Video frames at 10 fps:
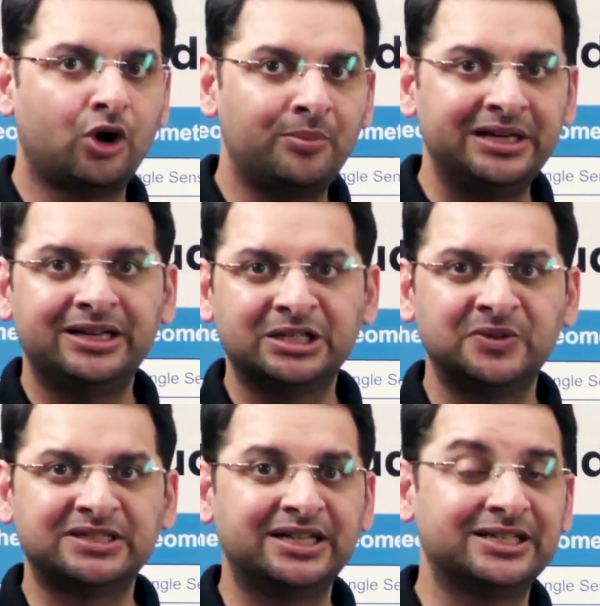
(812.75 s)

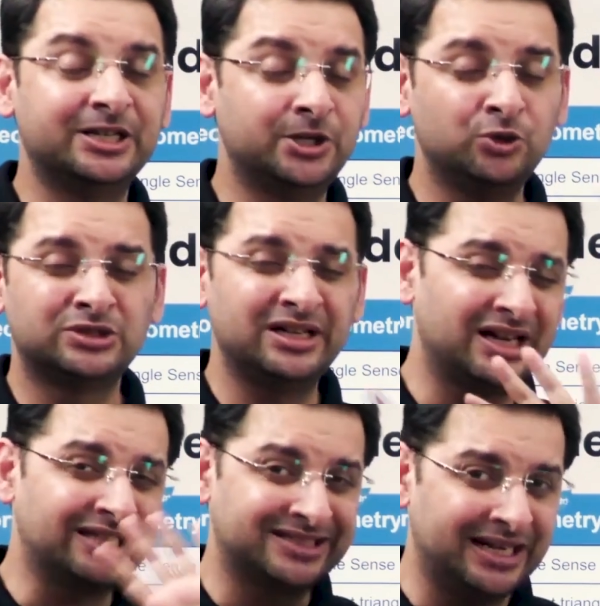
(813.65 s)
combinatorics which gets introduced in
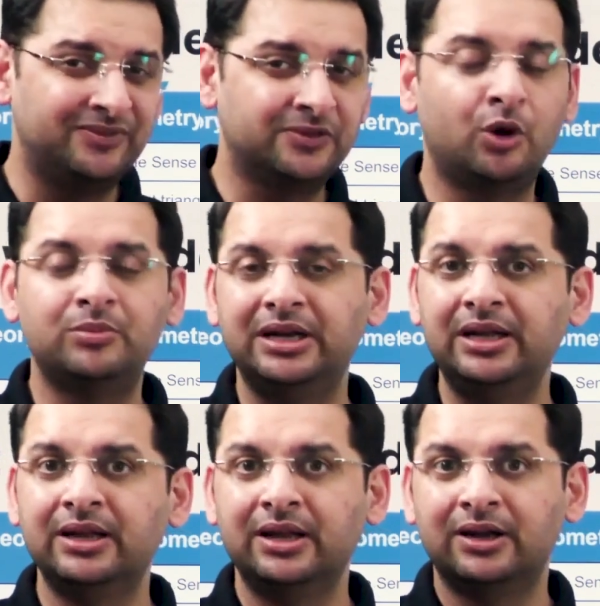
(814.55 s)
class 11
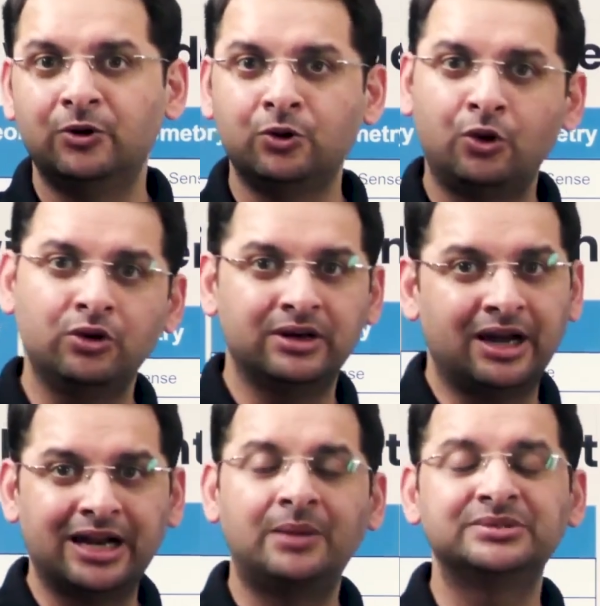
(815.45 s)
formally, unko
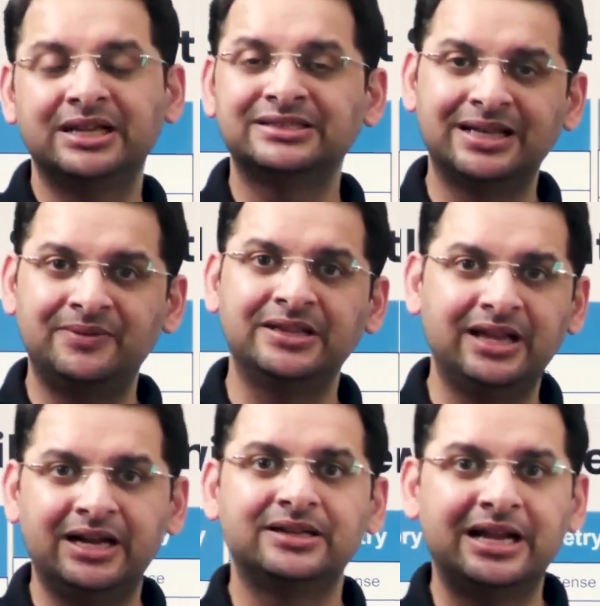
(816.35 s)
aram se
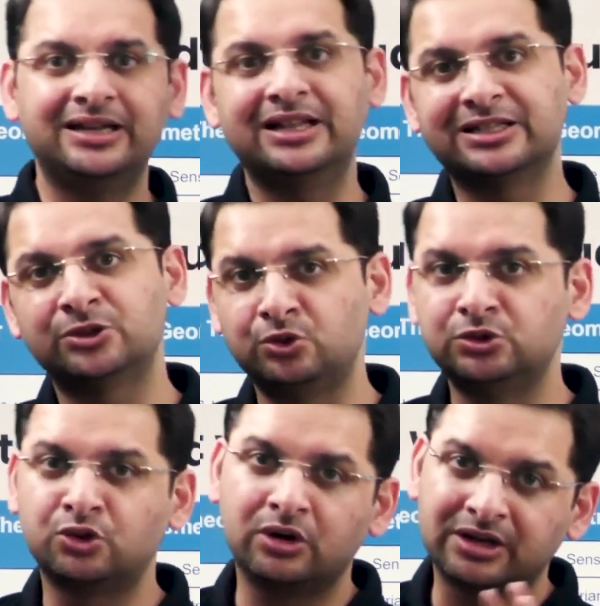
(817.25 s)
7th, 8th, 9th, 10th ke
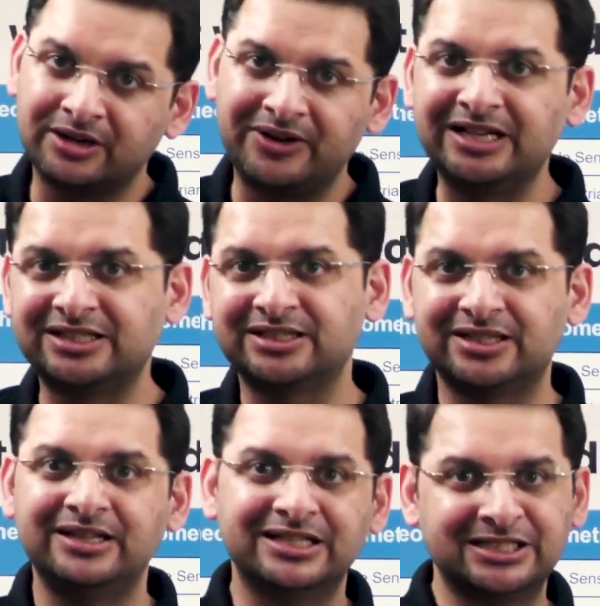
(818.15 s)
students ko karaya ja
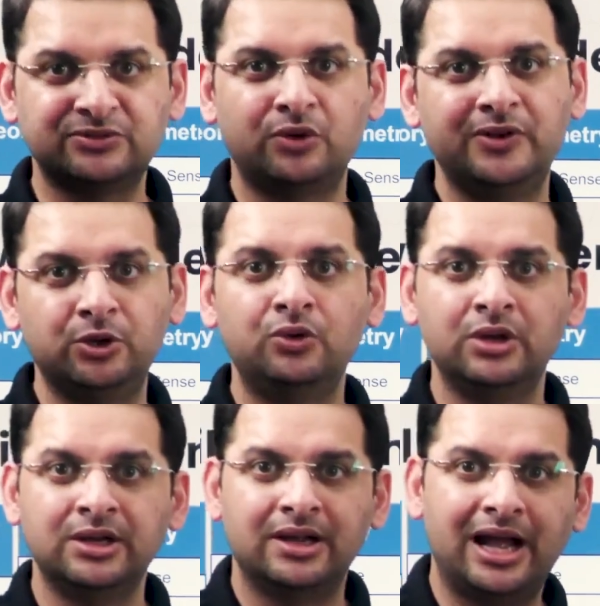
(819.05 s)
sakta, and this is what we do,
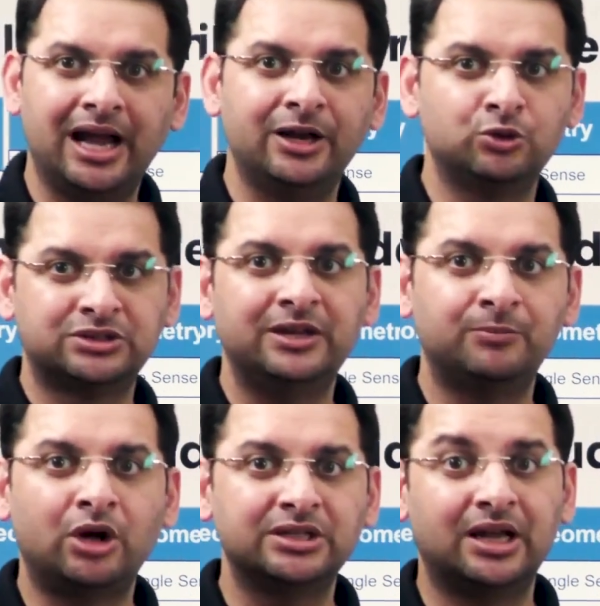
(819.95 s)
and usse
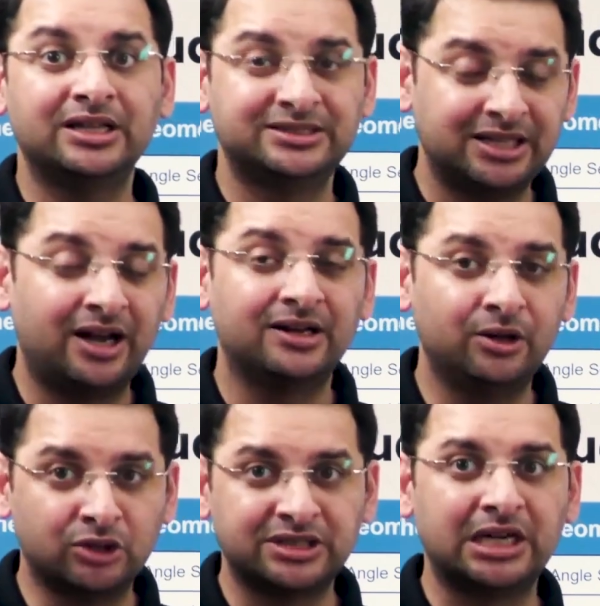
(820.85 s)
bahut acha
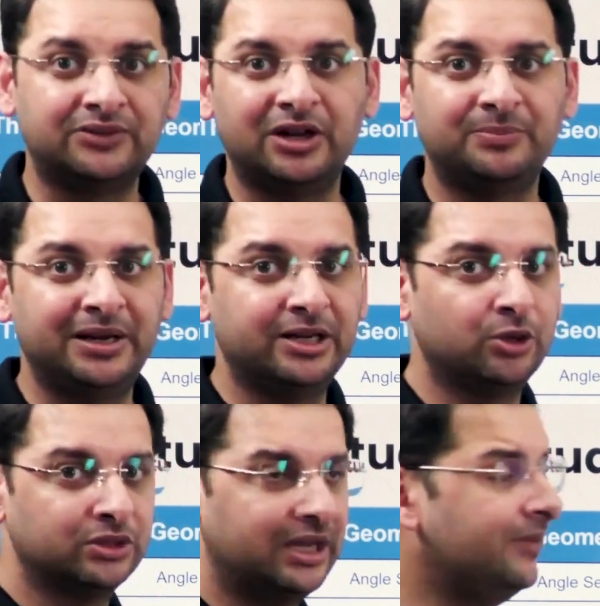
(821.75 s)
logical
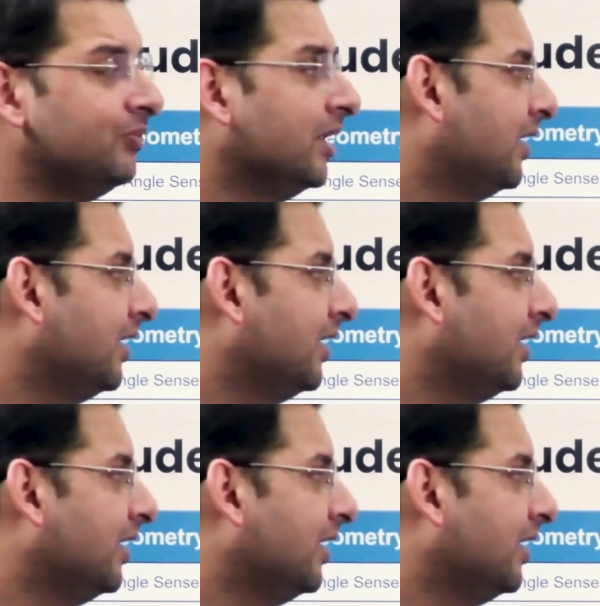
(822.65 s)
development hota hai,